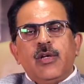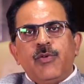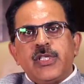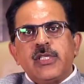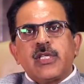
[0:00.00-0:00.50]

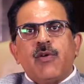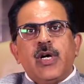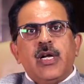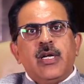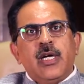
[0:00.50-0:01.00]
which is
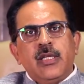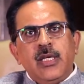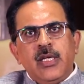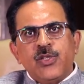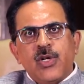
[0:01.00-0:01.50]
covered under
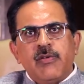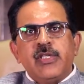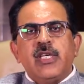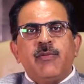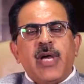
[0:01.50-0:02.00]
the
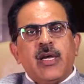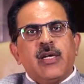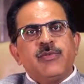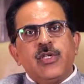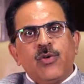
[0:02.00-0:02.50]
Insolvency and
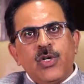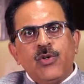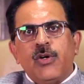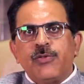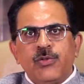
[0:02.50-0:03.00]
Bankruptcy Code
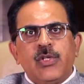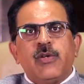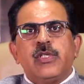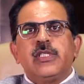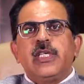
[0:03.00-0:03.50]
of
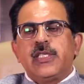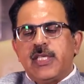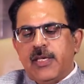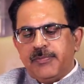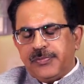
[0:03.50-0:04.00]

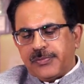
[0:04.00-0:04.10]
2016.